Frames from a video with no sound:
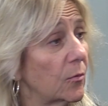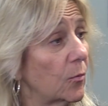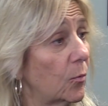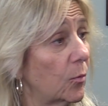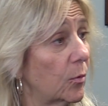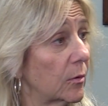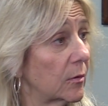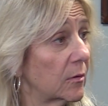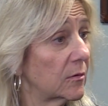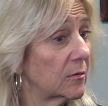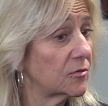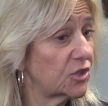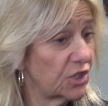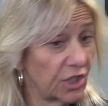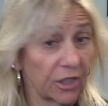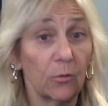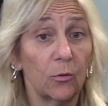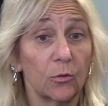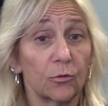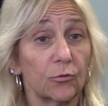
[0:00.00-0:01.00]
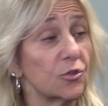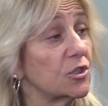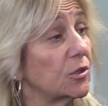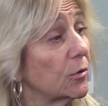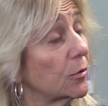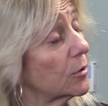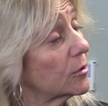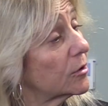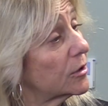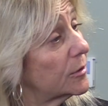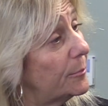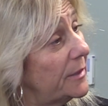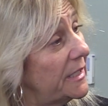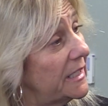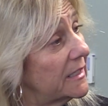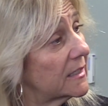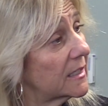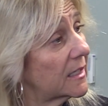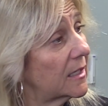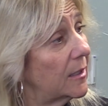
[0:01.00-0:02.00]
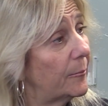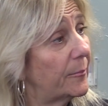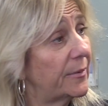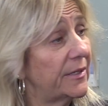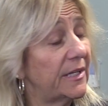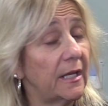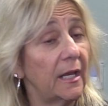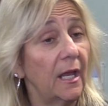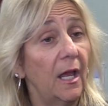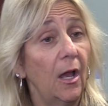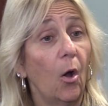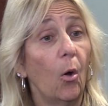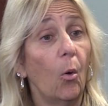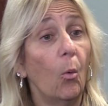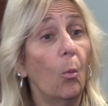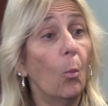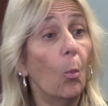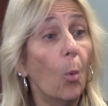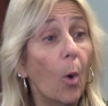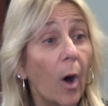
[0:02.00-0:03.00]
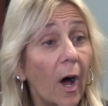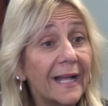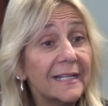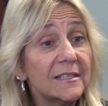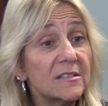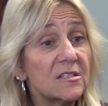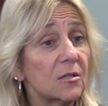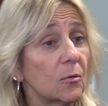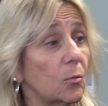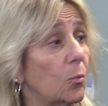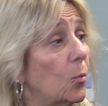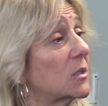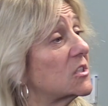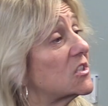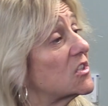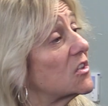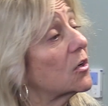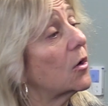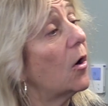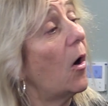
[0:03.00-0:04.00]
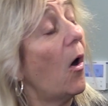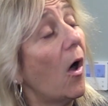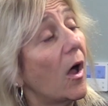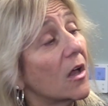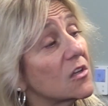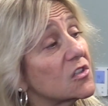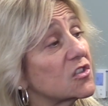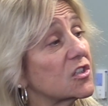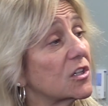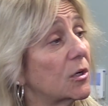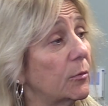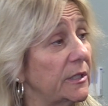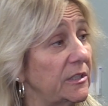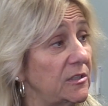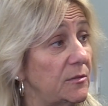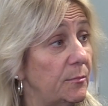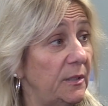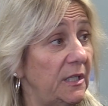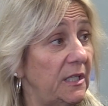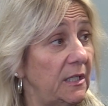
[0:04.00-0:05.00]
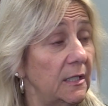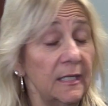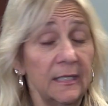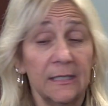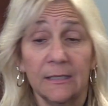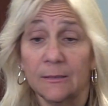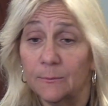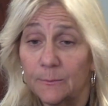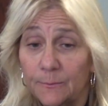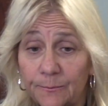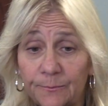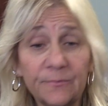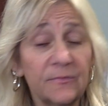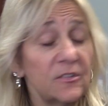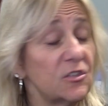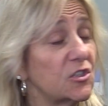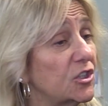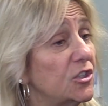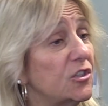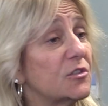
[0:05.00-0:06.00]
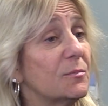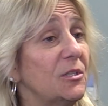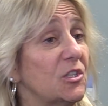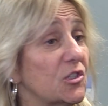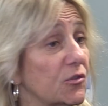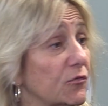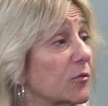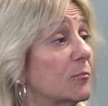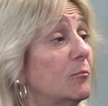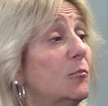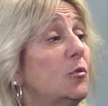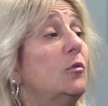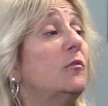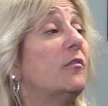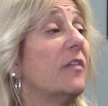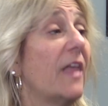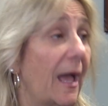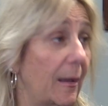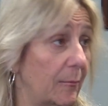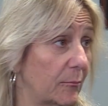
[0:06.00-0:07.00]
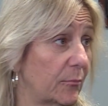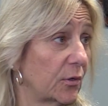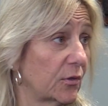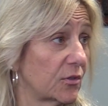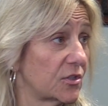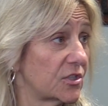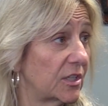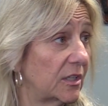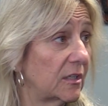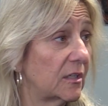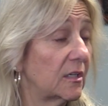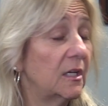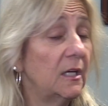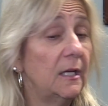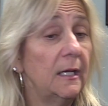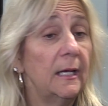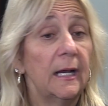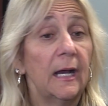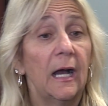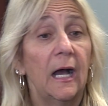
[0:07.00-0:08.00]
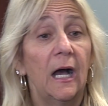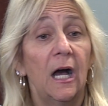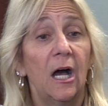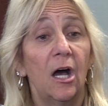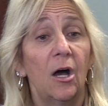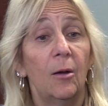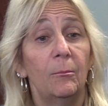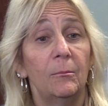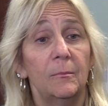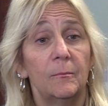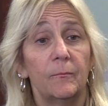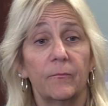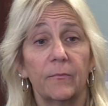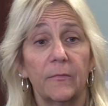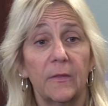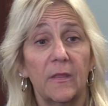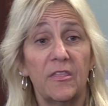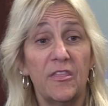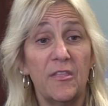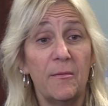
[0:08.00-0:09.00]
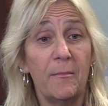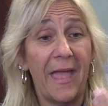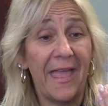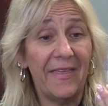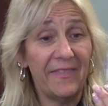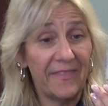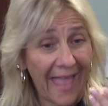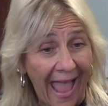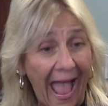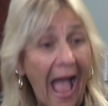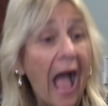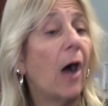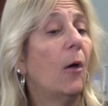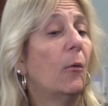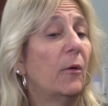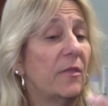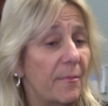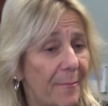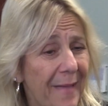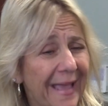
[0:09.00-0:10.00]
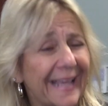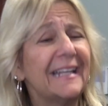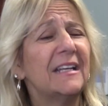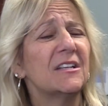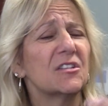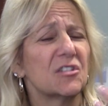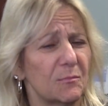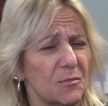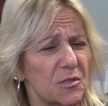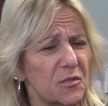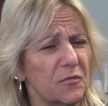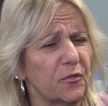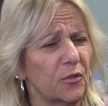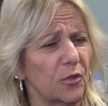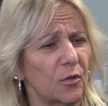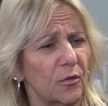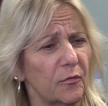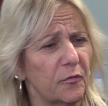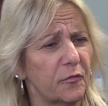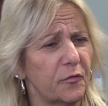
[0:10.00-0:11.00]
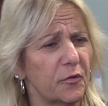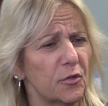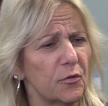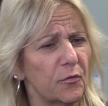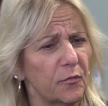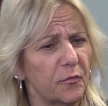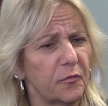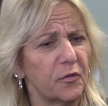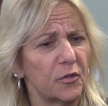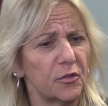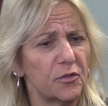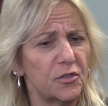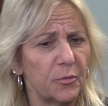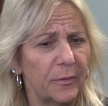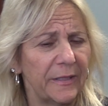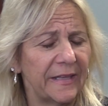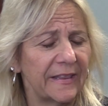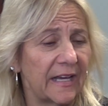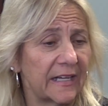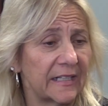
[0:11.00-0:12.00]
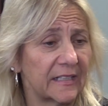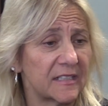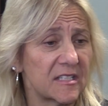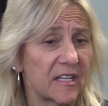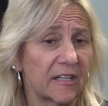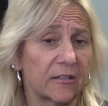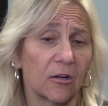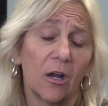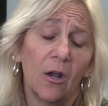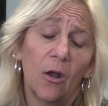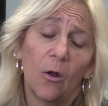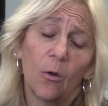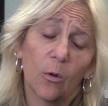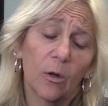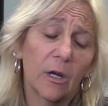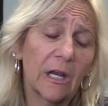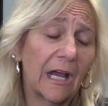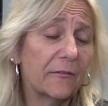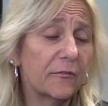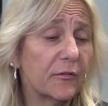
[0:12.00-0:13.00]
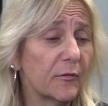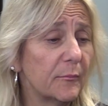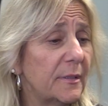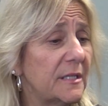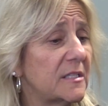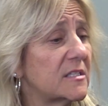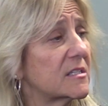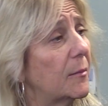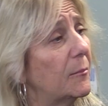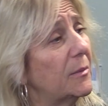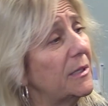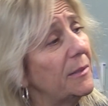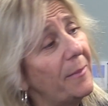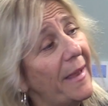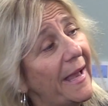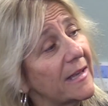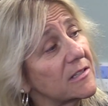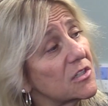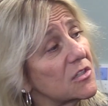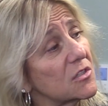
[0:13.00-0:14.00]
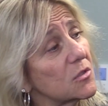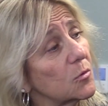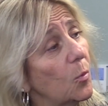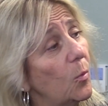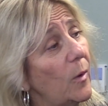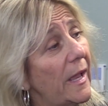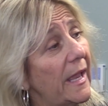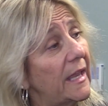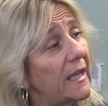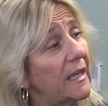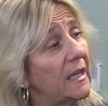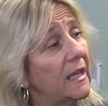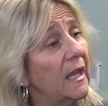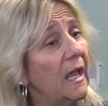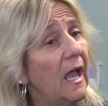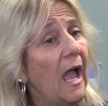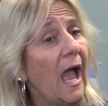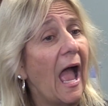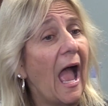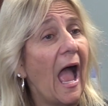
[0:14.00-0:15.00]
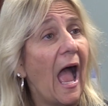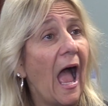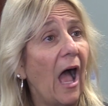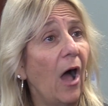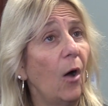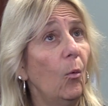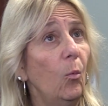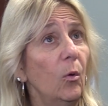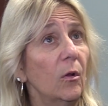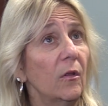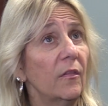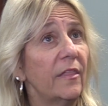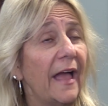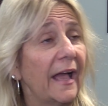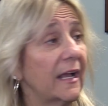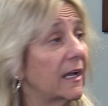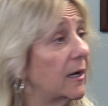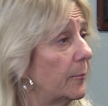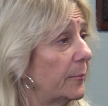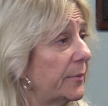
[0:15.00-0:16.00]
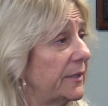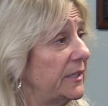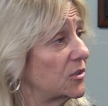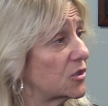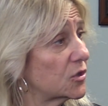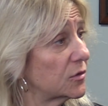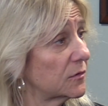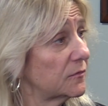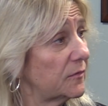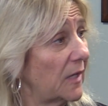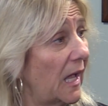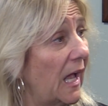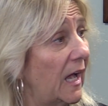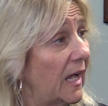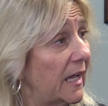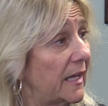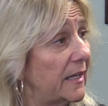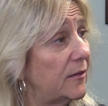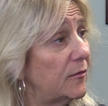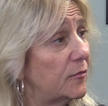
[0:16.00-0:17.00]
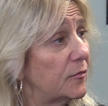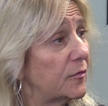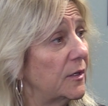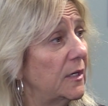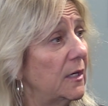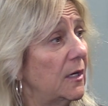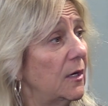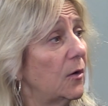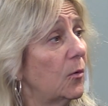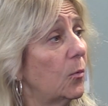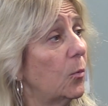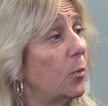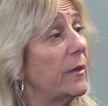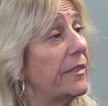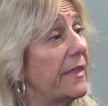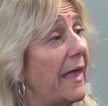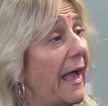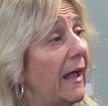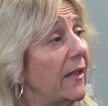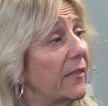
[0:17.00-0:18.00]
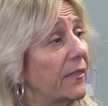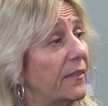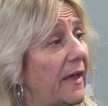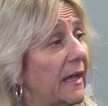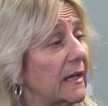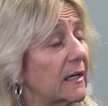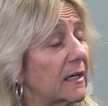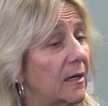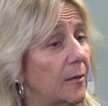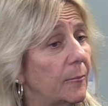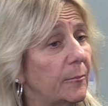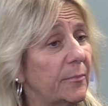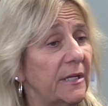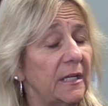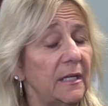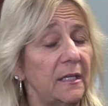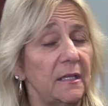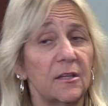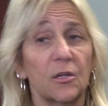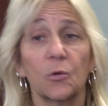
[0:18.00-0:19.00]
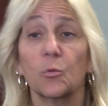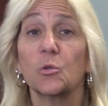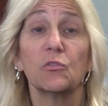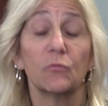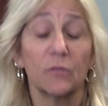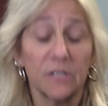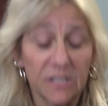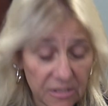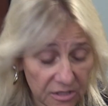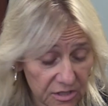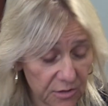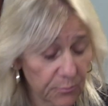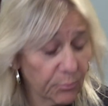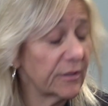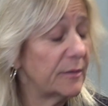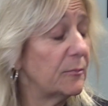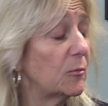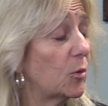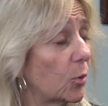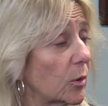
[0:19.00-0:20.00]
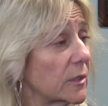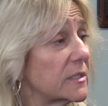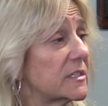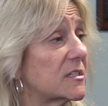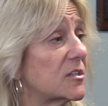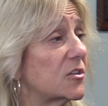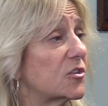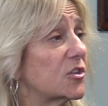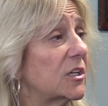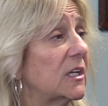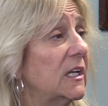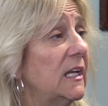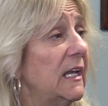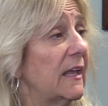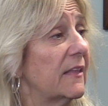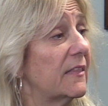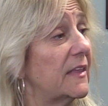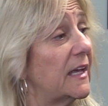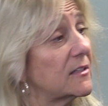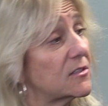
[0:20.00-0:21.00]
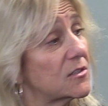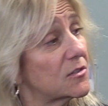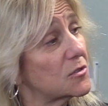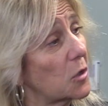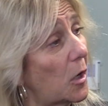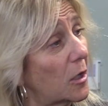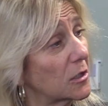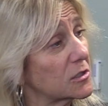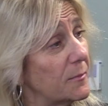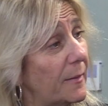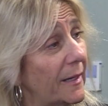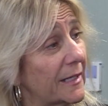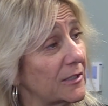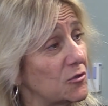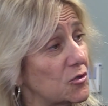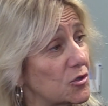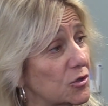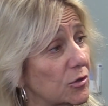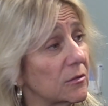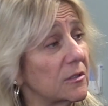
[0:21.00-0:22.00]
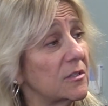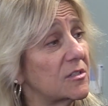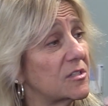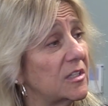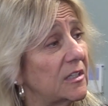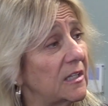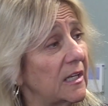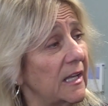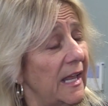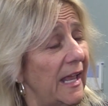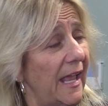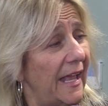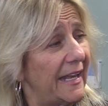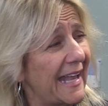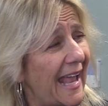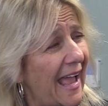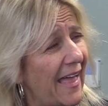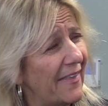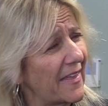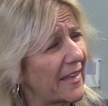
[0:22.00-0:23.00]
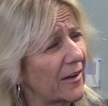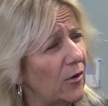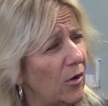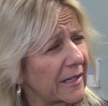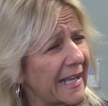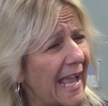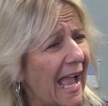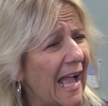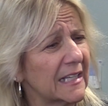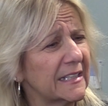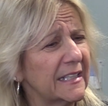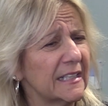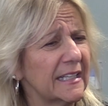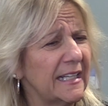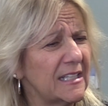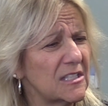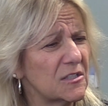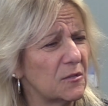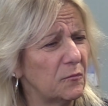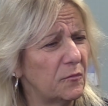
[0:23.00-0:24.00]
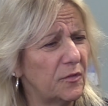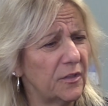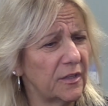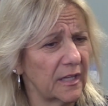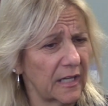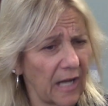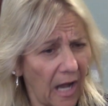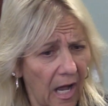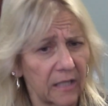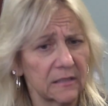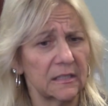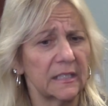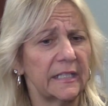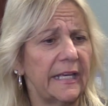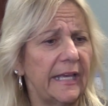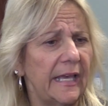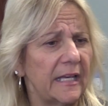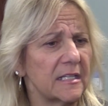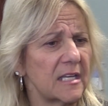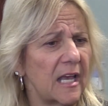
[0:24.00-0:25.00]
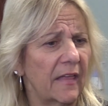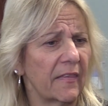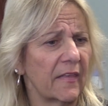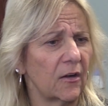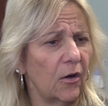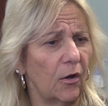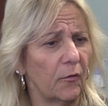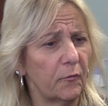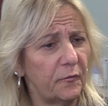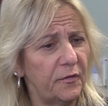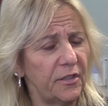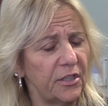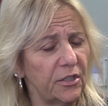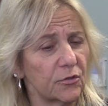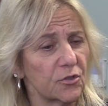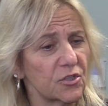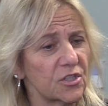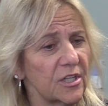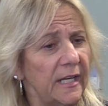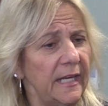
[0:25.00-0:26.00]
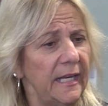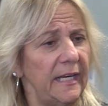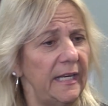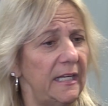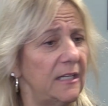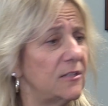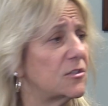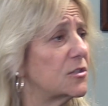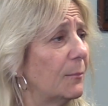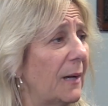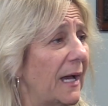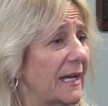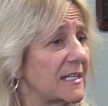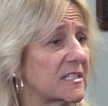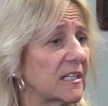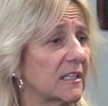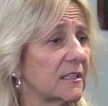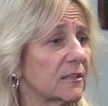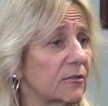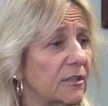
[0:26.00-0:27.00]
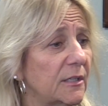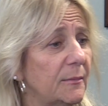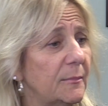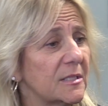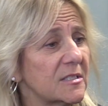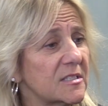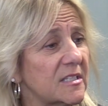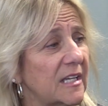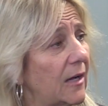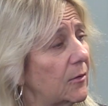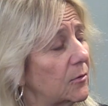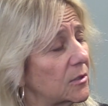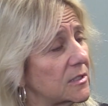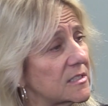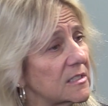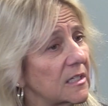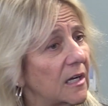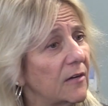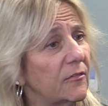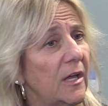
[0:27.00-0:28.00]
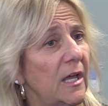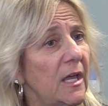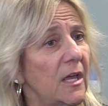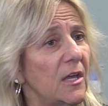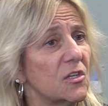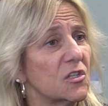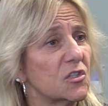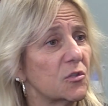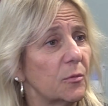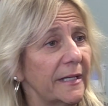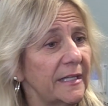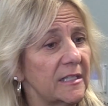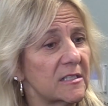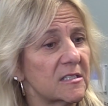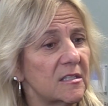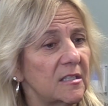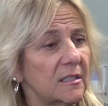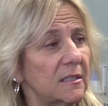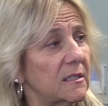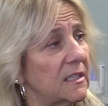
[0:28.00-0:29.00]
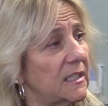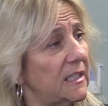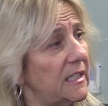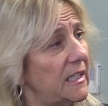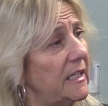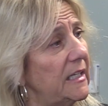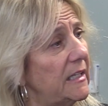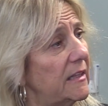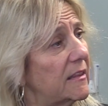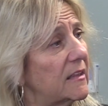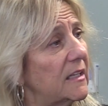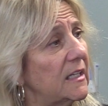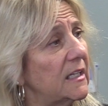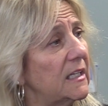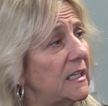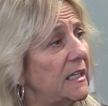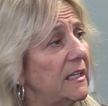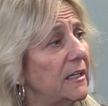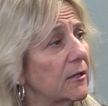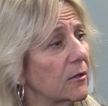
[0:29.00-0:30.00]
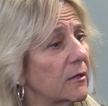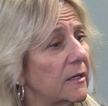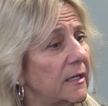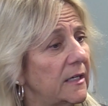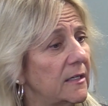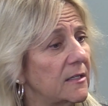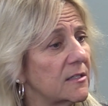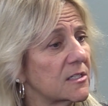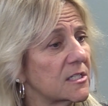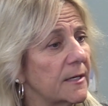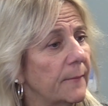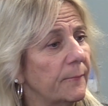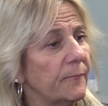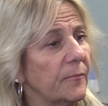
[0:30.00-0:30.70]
or shareholder is no longer going to be in the company. What's the cost going to be, excuse me, to remove that person? And how, and the mechanisms for doing that, et cetera. Or God forbid somebody passes away, how will that company survive without that company? There was a recent Supreme Court decision that talked about insurance and how that all calculates in the Connolly case, how that all figures into buy-sell agreements now and stuff. So I guess the key thing here is